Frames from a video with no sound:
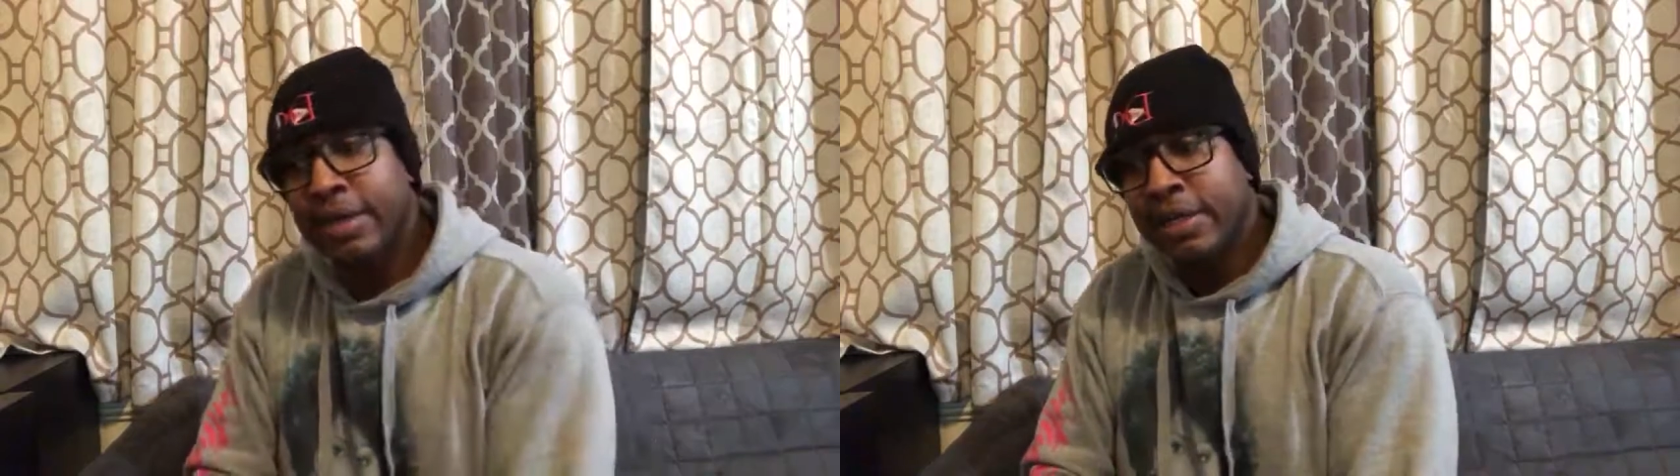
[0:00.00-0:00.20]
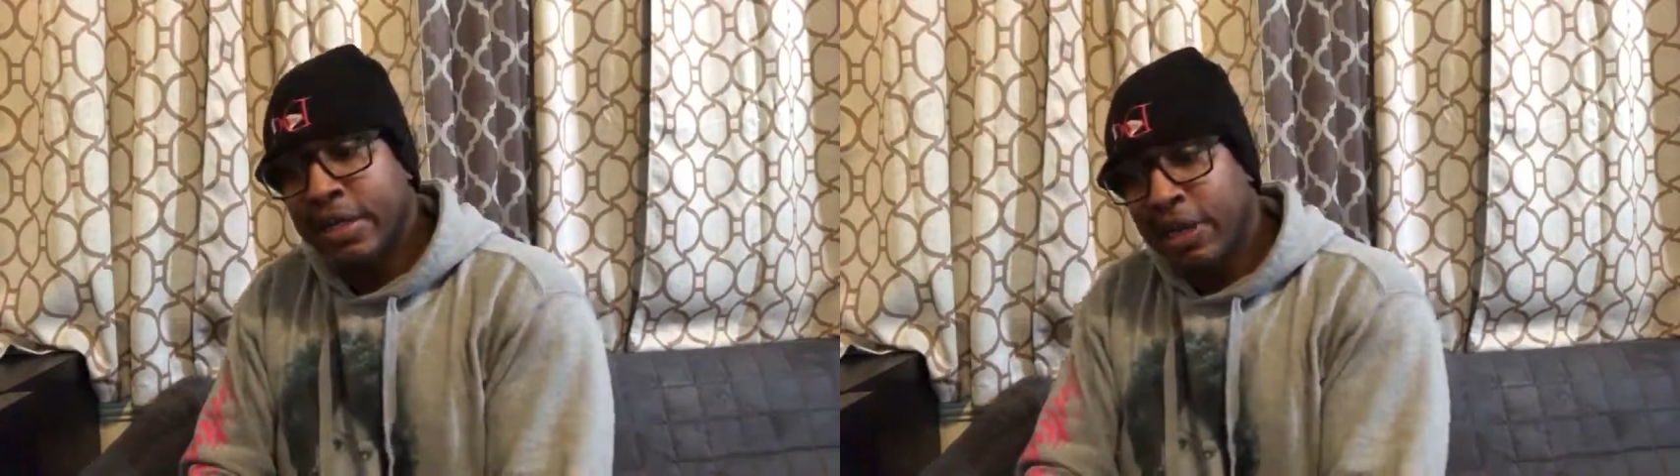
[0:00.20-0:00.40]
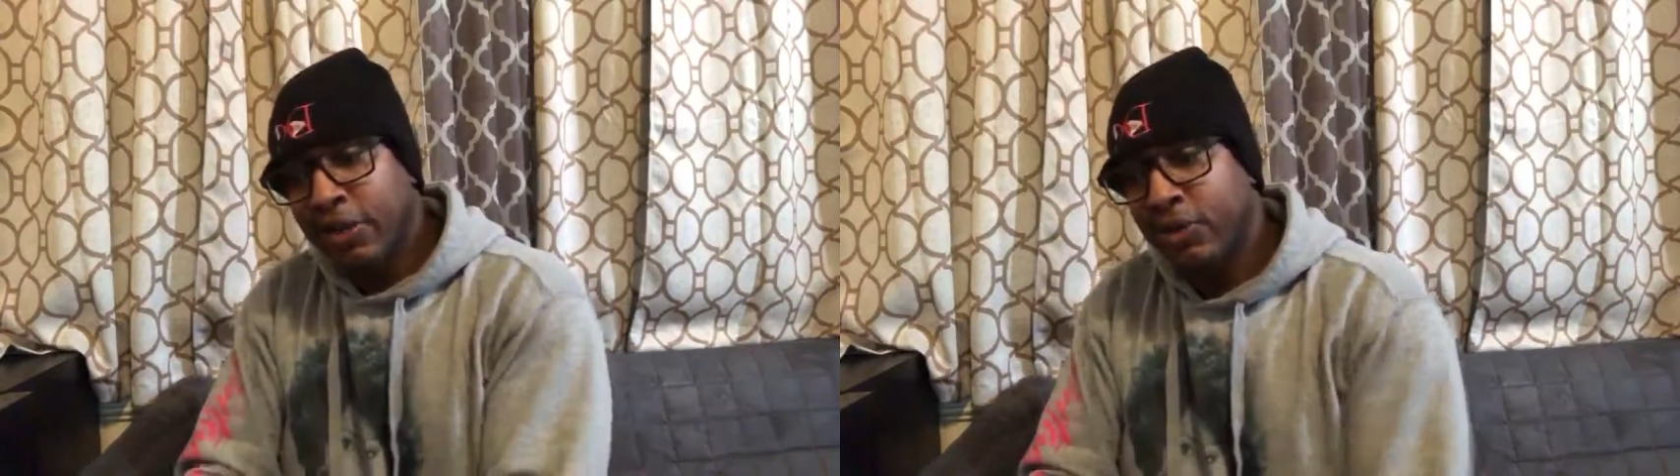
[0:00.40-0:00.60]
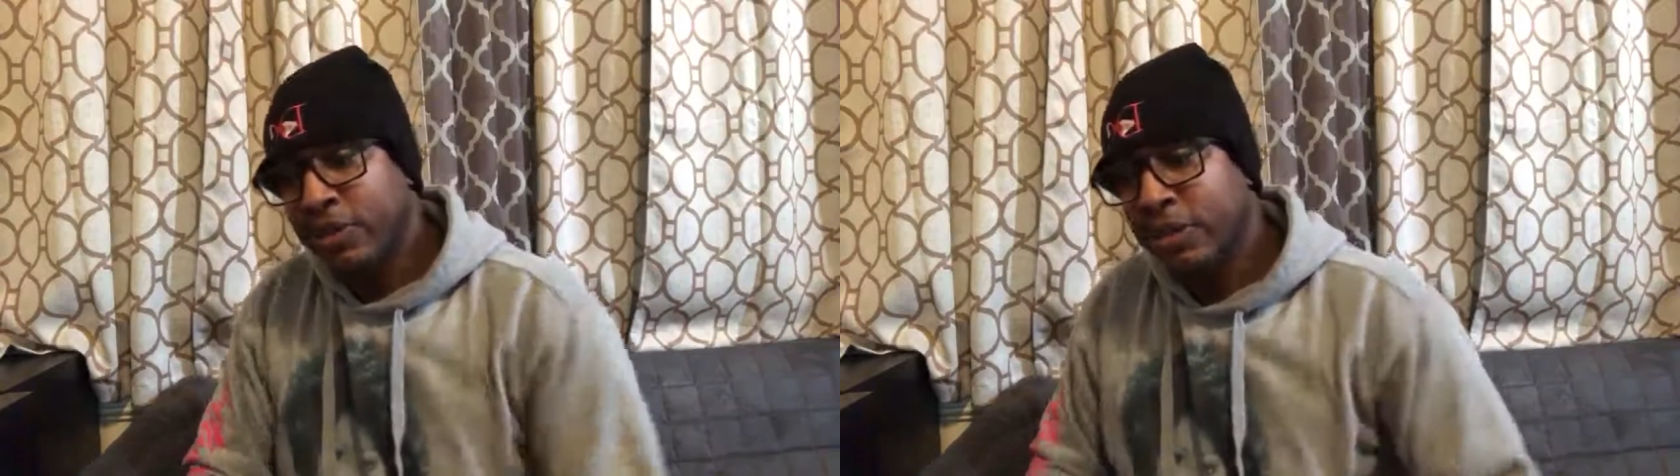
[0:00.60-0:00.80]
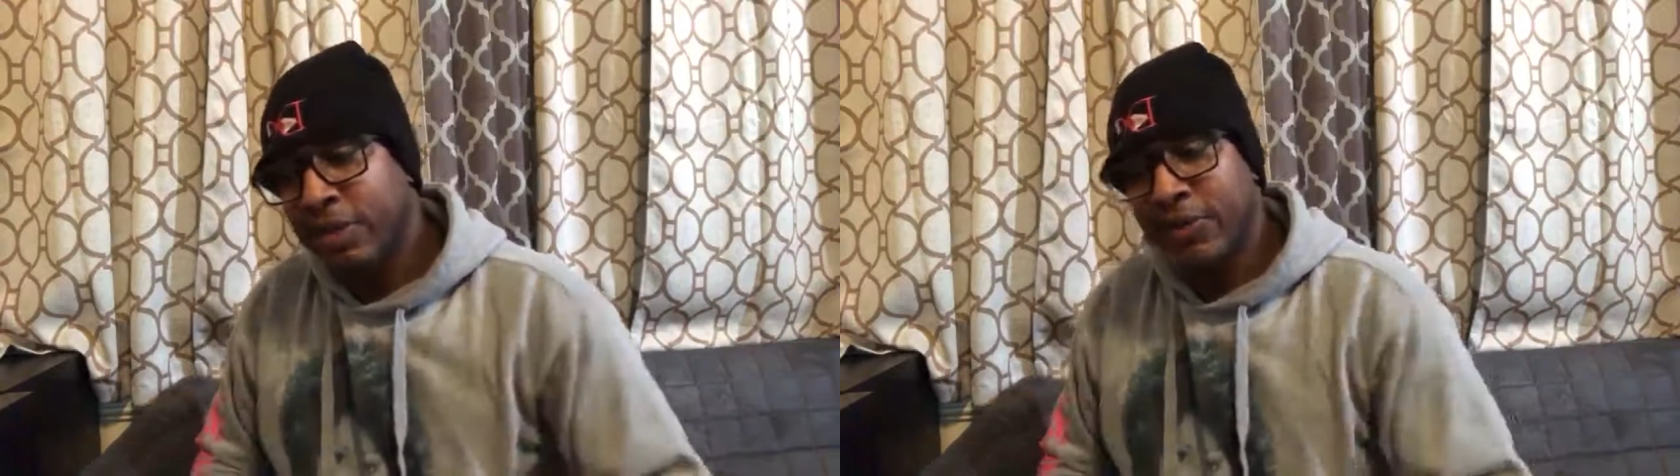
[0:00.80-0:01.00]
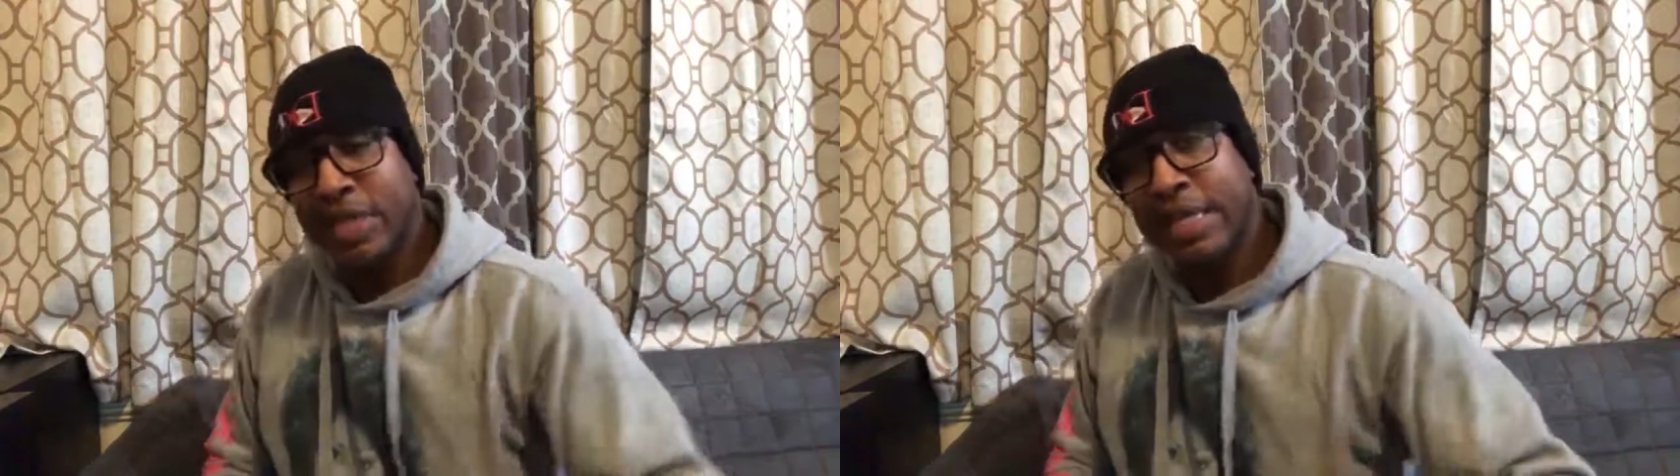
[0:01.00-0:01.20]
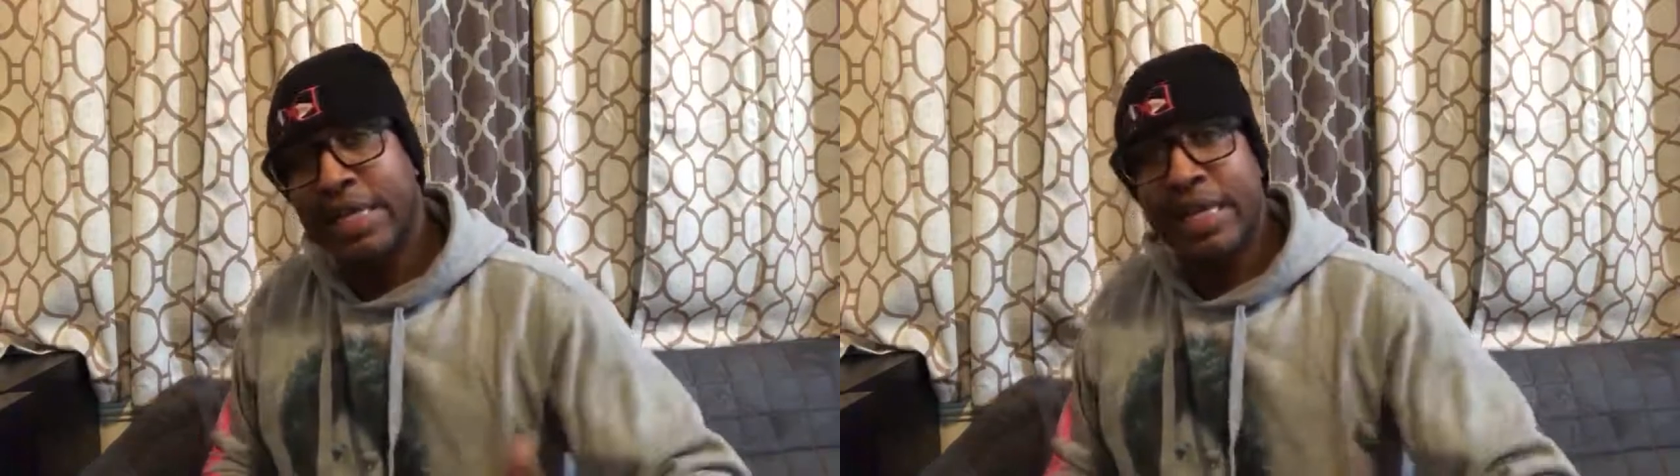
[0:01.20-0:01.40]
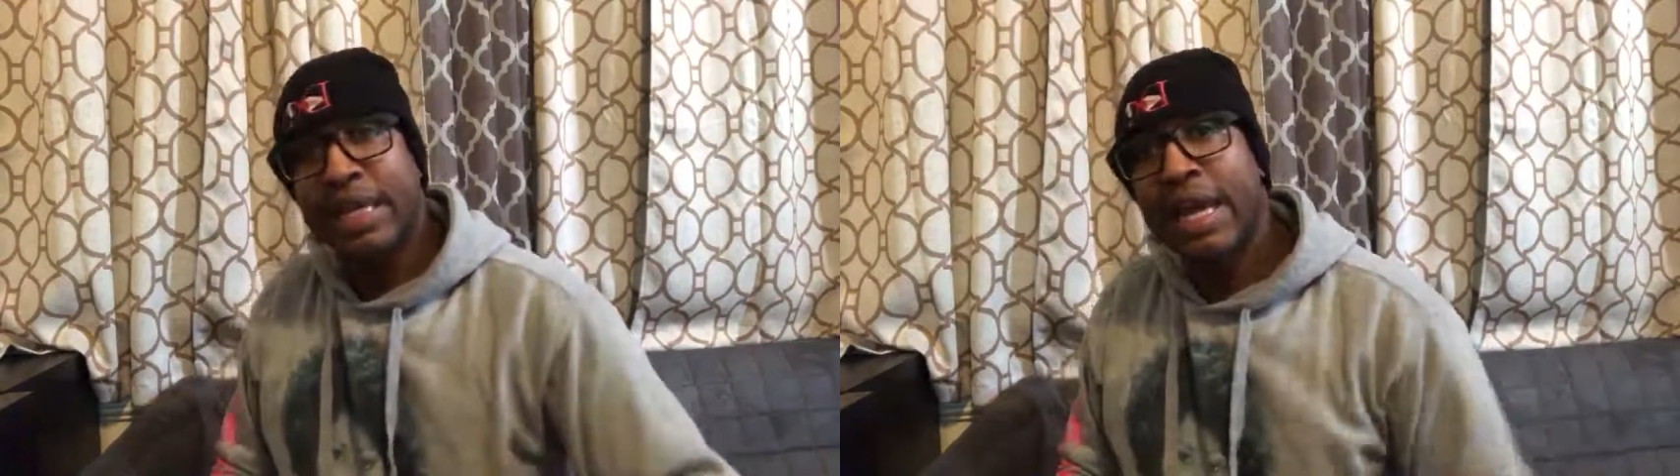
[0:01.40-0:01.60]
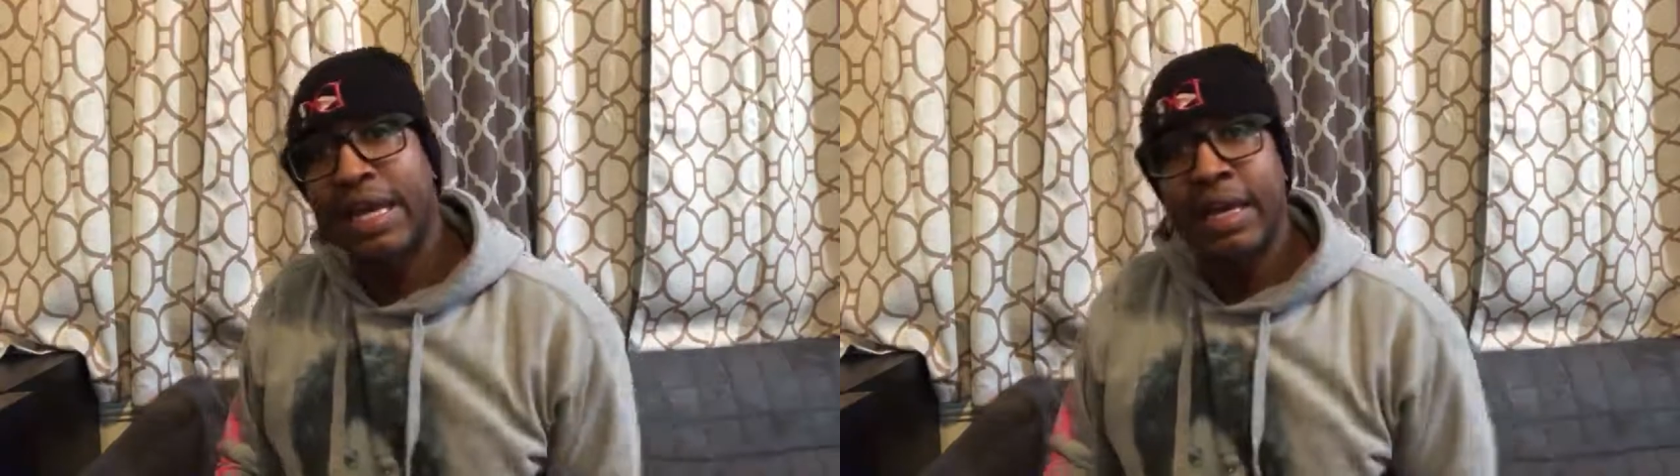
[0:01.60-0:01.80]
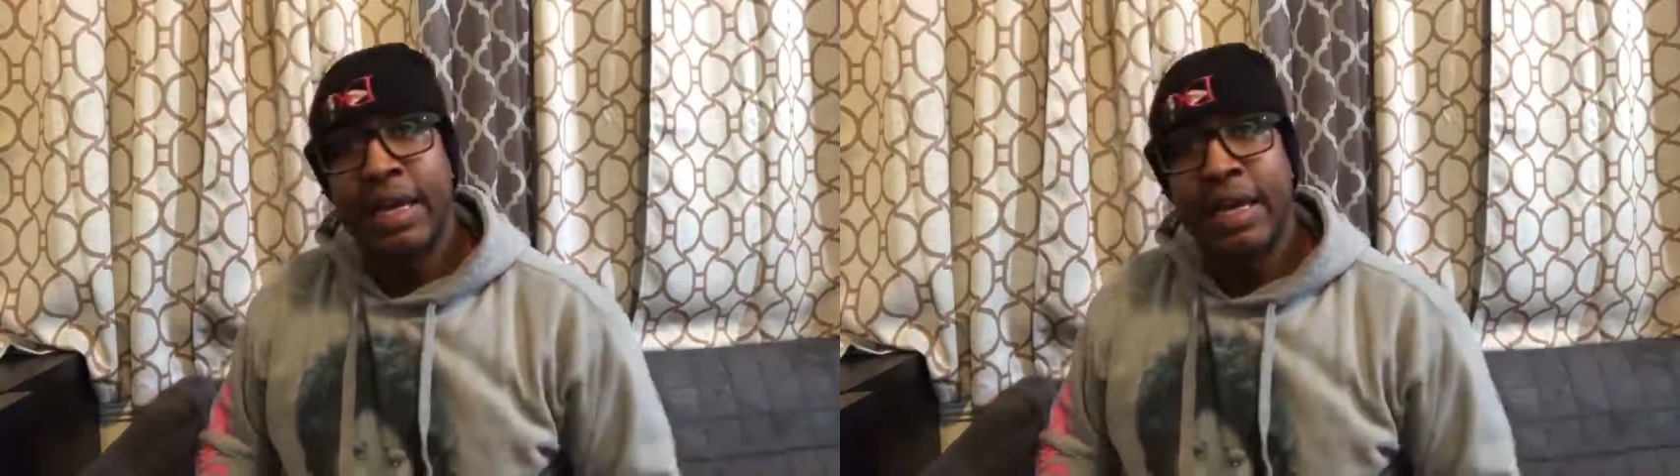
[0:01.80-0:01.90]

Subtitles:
colors and everything they like.